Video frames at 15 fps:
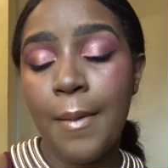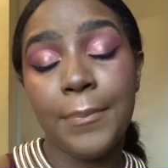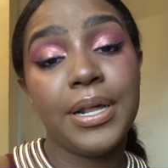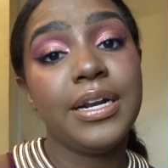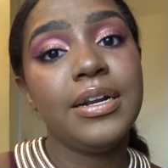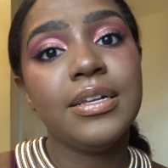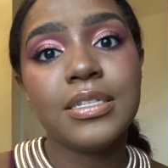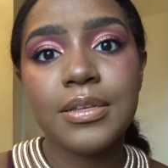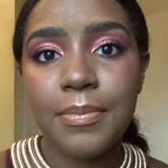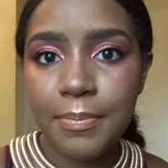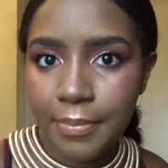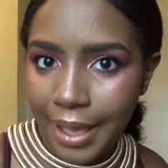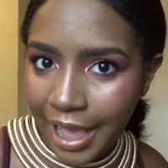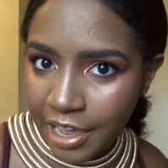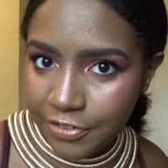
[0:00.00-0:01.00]
but it is a
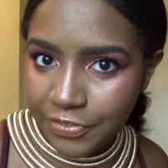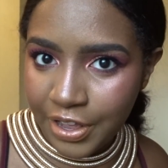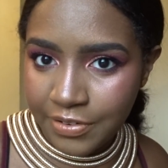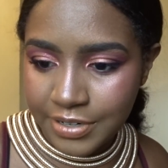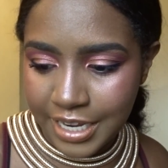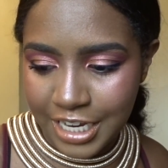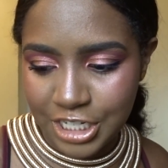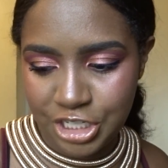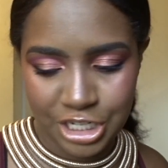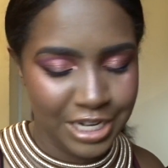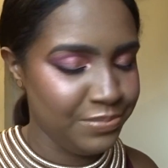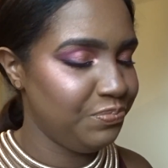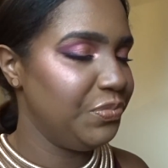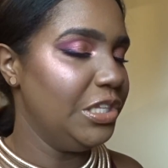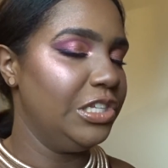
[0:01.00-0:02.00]
matte
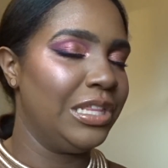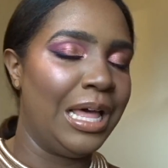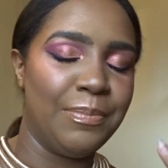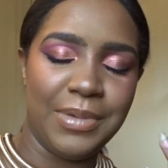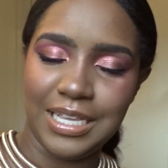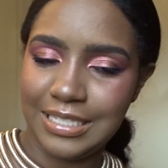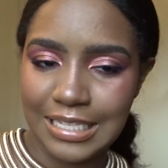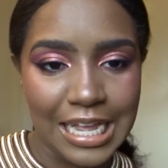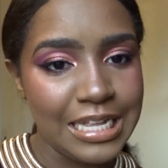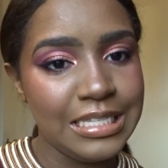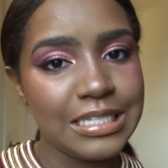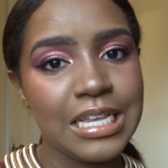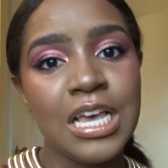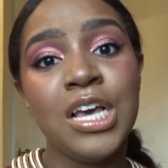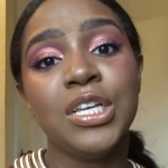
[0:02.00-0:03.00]
foundation, so that makes
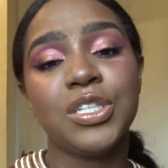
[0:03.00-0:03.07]
sense.